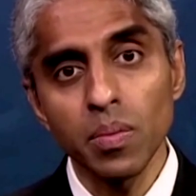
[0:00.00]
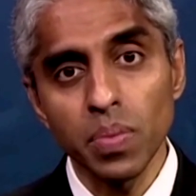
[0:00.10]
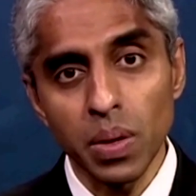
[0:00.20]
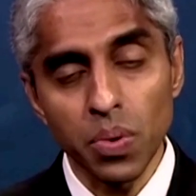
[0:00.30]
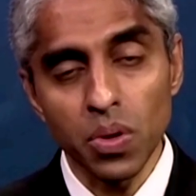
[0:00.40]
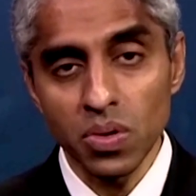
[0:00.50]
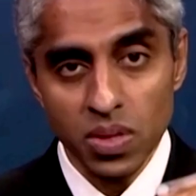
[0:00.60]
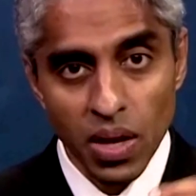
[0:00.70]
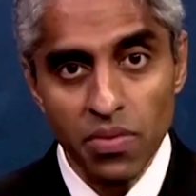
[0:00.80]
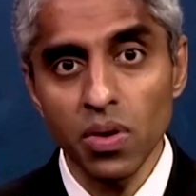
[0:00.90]
people
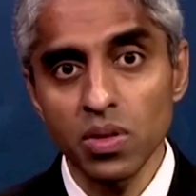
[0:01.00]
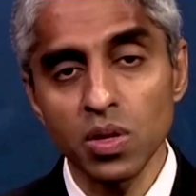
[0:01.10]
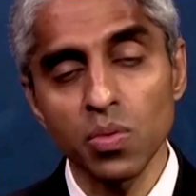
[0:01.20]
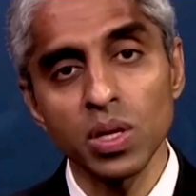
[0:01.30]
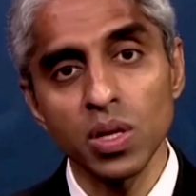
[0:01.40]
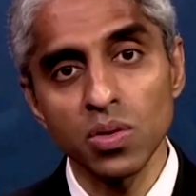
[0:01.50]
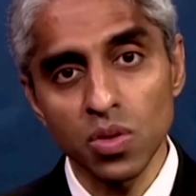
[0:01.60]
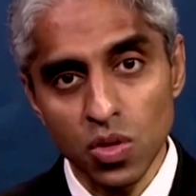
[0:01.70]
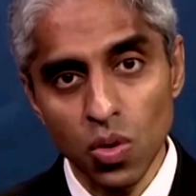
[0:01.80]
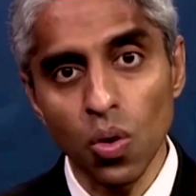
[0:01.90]
safer, to reduce
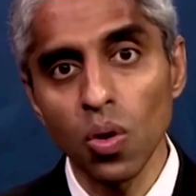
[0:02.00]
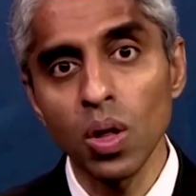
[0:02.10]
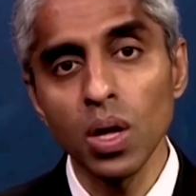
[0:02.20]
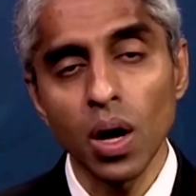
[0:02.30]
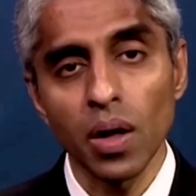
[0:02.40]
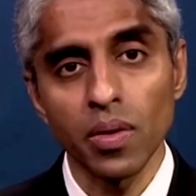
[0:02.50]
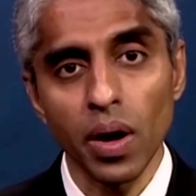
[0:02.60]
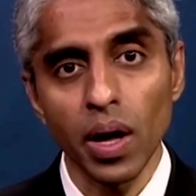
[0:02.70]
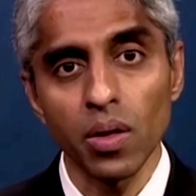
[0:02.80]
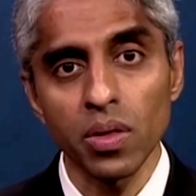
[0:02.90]
the toll on their
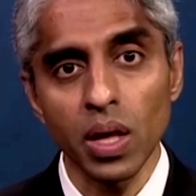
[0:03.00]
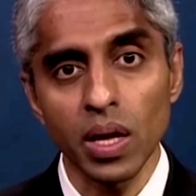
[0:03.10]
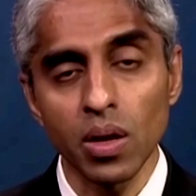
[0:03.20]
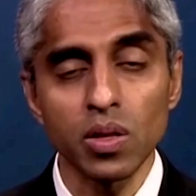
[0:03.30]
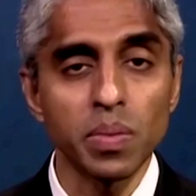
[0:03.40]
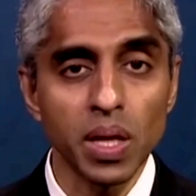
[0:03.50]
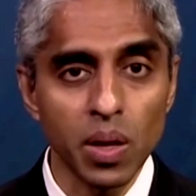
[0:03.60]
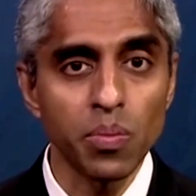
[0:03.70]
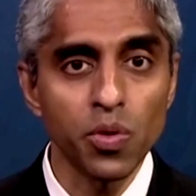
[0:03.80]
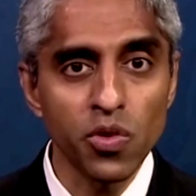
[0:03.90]
health, and ultimately
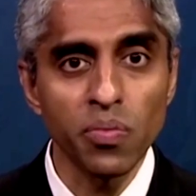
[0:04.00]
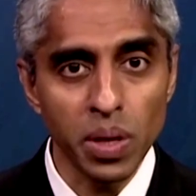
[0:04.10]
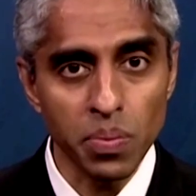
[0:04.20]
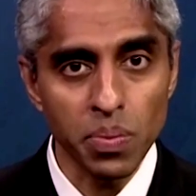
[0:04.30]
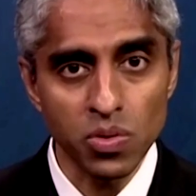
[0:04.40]
improve people's